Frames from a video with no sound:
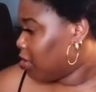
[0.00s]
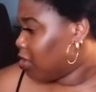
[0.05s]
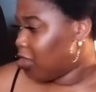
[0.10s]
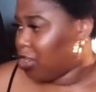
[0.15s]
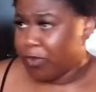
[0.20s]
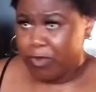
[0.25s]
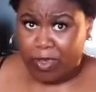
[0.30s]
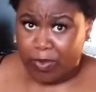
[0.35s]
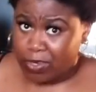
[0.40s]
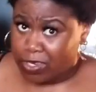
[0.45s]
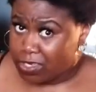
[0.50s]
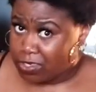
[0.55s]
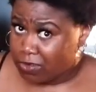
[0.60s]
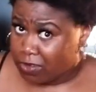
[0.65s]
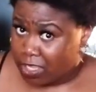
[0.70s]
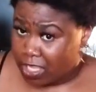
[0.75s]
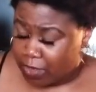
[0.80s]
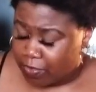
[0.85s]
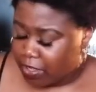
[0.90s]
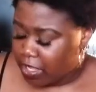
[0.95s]
or maybe you just don't
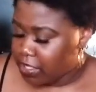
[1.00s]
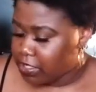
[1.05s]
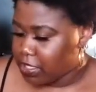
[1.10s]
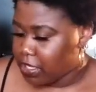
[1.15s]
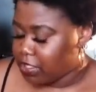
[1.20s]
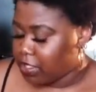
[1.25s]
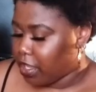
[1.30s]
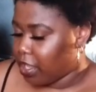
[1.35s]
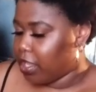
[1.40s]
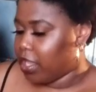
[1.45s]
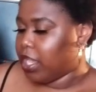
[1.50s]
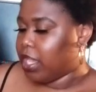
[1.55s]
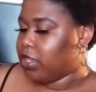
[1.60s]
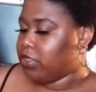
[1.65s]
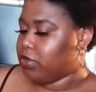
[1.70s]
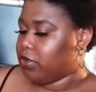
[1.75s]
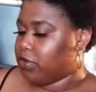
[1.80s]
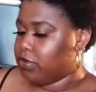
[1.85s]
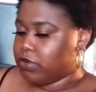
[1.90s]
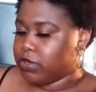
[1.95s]
like plants like that.
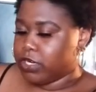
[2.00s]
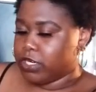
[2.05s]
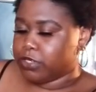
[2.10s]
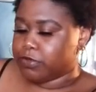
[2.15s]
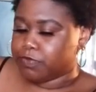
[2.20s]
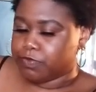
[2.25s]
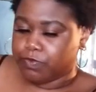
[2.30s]
Either or.